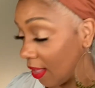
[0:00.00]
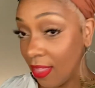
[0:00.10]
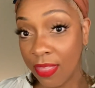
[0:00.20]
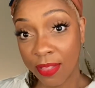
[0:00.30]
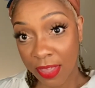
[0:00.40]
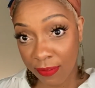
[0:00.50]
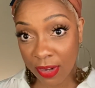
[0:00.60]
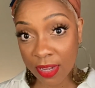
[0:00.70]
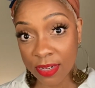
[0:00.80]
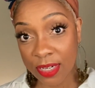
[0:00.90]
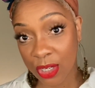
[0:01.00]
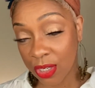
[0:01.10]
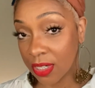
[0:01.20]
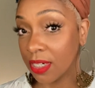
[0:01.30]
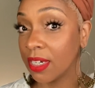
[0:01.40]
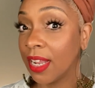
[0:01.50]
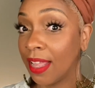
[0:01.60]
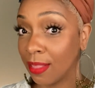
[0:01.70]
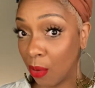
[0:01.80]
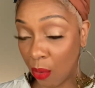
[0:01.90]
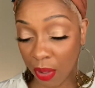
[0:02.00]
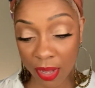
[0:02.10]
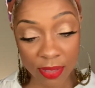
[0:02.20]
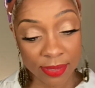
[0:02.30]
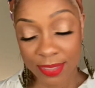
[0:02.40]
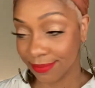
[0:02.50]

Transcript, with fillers: the leave-in conditioner and the oils